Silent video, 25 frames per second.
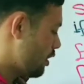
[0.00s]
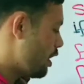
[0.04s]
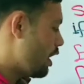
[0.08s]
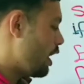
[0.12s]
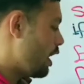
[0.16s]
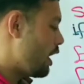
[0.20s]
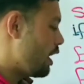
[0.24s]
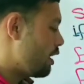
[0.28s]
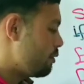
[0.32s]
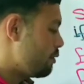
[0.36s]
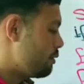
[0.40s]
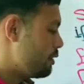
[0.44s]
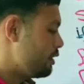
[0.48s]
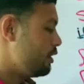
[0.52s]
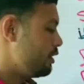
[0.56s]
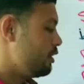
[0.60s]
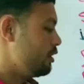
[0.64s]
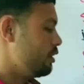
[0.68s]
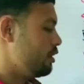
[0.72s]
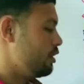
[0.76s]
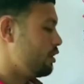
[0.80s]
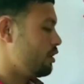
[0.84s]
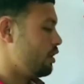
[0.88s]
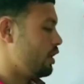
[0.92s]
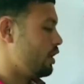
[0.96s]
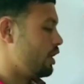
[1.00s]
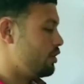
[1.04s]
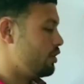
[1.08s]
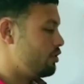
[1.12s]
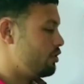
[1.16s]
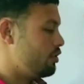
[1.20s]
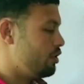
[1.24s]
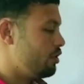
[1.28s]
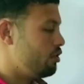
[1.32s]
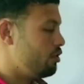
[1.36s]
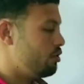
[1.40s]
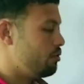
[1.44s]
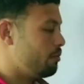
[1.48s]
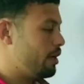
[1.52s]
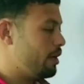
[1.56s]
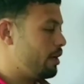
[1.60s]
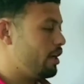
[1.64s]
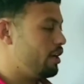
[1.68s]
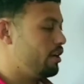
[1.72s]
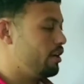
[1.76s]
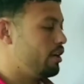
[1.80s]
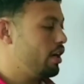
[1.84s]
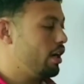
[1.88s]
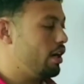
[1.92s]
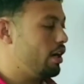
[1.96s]
I will continue
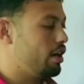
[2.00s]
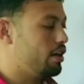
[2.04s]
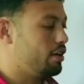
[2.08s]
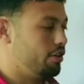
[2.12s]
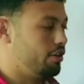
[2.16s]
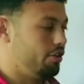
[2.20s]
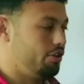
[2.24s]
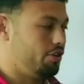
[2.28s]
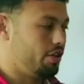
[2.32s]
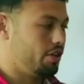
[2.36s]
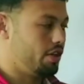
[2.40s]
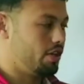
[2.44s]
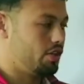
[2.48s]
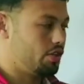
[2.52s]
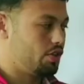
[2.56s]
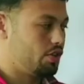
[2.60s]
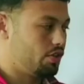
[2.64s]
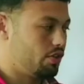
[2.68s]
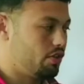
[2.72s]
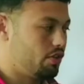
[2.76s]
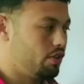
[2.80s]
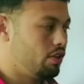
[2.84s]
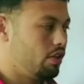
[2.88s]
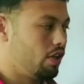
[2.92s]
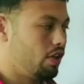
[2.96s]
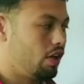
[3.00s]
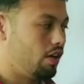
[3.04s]
my higher education